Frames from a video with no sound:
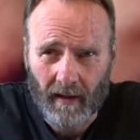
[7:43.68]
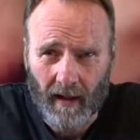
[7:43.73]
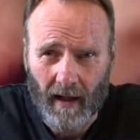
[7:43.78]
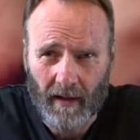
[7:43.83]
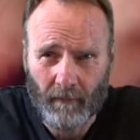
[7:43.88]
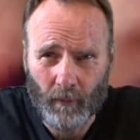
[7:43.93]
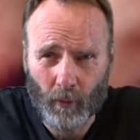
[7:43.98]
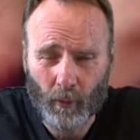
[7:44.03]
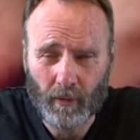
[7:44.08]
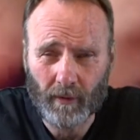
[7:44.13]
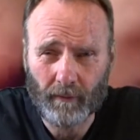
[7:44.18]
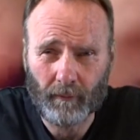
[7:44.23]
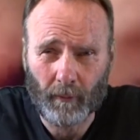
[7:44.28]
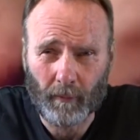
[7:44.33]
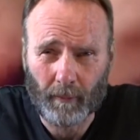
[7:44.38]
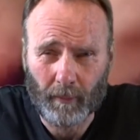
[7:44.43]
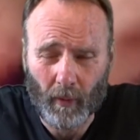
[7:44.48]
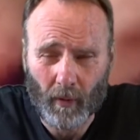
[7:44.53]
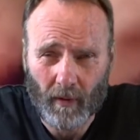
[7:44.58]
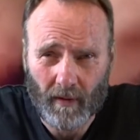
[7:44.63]
I voted
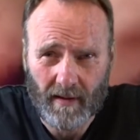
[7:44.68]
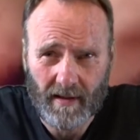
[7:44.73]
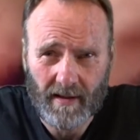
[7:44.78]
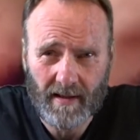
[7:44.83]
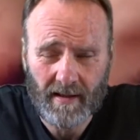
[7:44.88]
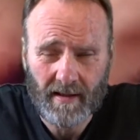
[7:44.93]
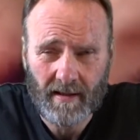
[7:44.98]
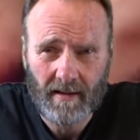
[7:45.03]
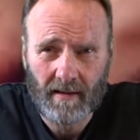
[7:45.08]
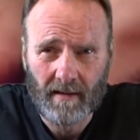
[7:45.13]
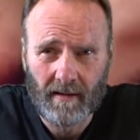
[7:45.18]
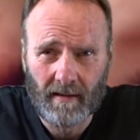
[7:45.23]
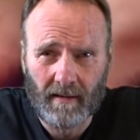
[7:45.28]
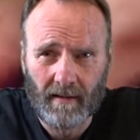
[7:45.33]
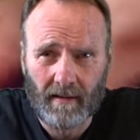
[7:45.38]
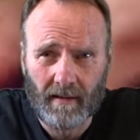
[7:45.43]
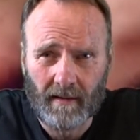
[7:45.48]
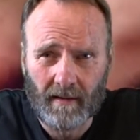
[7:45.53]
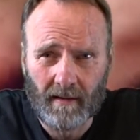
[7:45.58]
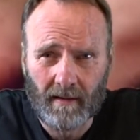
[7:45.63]
for Boris
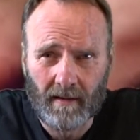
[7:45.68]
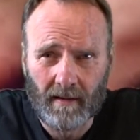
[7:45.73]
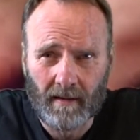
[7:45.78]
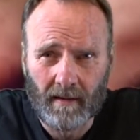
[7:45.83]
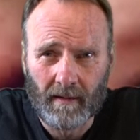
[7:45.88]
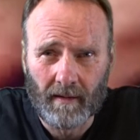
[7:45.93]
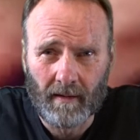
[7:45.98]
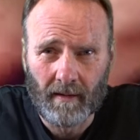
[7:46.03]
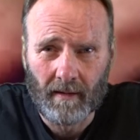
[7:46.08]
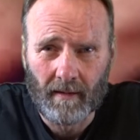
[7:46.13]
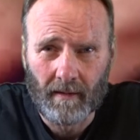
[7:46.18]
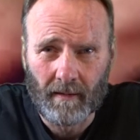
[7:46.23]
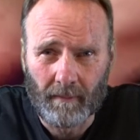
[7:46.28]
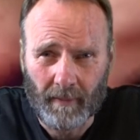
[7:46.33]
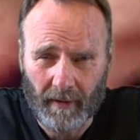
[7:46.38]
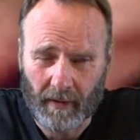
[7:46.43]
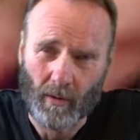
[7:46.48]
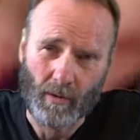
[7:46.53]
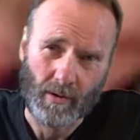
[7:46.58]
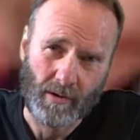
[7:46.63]

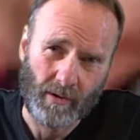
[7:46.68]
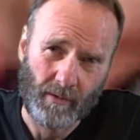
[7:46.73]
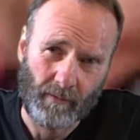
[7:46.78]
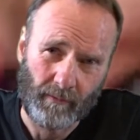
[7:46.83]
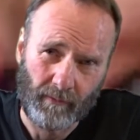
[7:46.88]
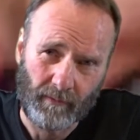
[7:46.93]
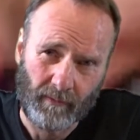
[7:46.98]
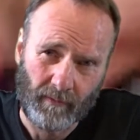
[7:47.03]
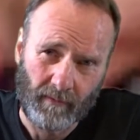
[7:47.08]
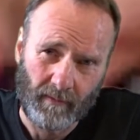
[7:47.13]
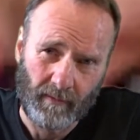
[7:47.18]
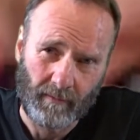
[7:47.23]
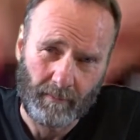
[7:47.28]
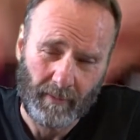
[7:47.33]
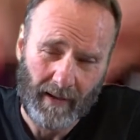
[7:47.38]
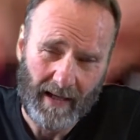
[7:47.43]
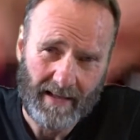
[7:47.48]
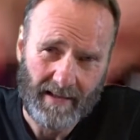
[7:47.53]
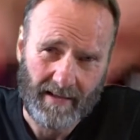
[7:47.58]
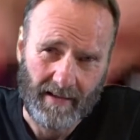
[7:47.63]
because of
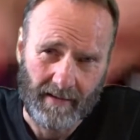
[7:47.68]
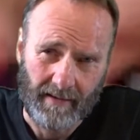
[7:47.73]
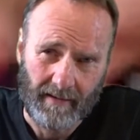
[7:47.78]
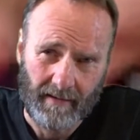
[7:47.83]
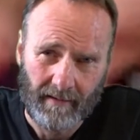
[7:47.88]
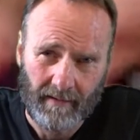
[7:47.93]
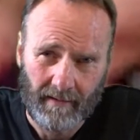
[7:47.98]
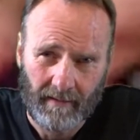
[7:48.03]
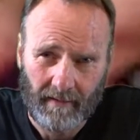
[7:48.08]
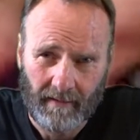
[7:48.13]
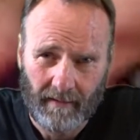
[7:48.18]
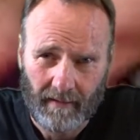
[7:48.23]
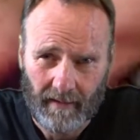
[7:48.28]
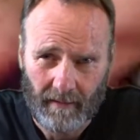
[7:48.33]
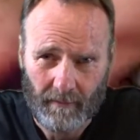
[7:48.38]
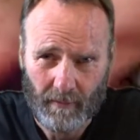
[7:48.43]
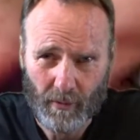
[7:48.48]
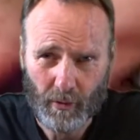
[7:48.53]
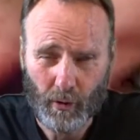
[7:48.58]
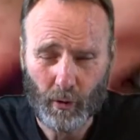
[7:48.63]
Brexit.
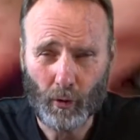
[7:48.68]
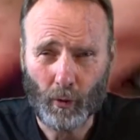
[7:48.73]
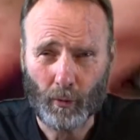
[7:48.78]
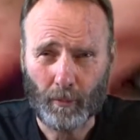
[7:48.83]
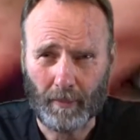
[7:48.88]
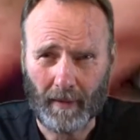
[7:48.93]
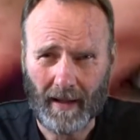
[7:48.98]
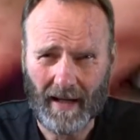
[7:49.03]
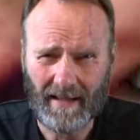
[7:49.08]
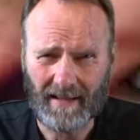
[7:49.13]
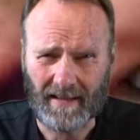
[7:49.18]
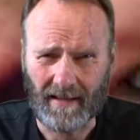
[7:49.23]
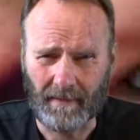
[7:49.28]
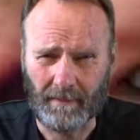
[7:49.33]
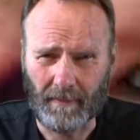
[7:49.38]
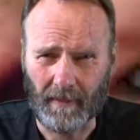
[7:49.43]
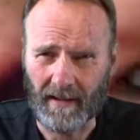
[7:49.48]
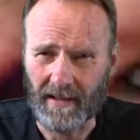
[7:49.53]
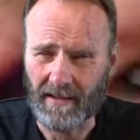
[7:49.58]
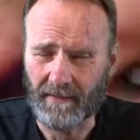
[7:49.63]
He was good on
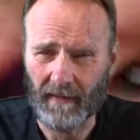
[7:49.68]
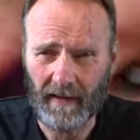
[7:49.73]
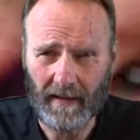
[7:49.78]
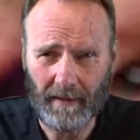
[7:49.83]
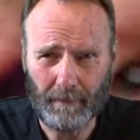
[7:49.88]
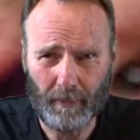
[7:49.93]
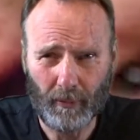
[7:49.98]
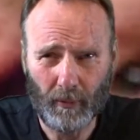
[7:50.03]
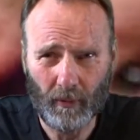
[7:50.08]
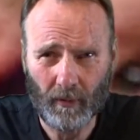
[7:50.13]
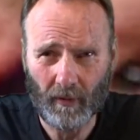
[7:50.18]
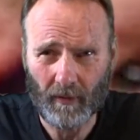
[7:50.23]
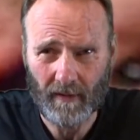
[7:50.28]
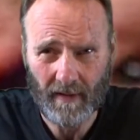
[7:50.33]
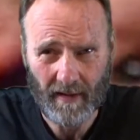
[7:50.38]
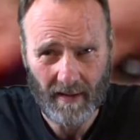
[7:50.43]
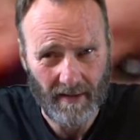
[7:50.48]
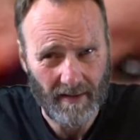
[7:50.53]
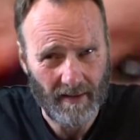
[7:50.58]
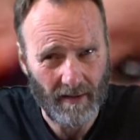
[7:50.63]
Brexit, but he's very poor
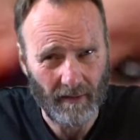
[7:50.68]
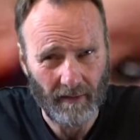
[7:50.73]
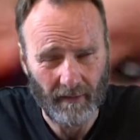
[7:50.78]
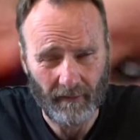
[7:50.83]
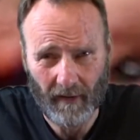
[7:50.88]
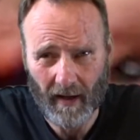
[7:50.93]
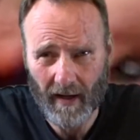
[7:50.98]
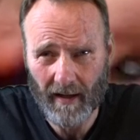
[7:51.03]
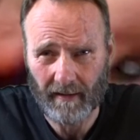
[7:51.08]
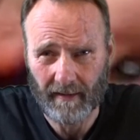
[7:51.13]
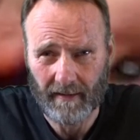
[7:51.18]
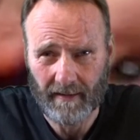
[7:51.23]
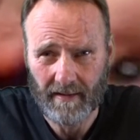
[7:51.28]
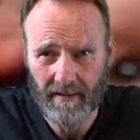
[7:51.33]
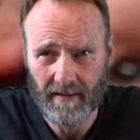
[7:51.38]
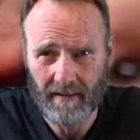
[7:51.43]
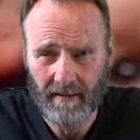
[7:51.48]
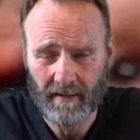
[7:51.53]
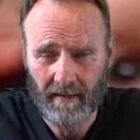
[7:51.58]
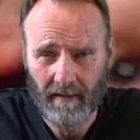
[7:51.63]
on this, on the
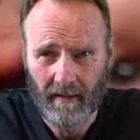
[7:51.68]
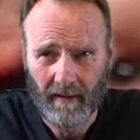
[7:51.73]
virus.